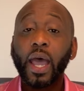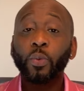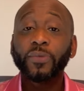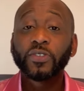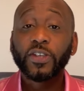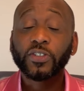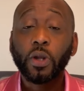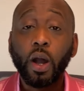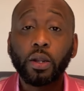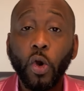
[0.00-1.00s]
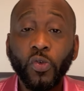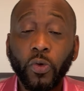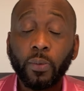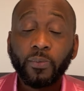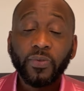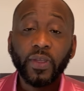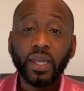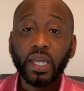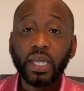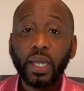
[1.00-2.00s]
we've just gone over
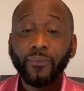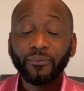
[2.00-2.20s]
the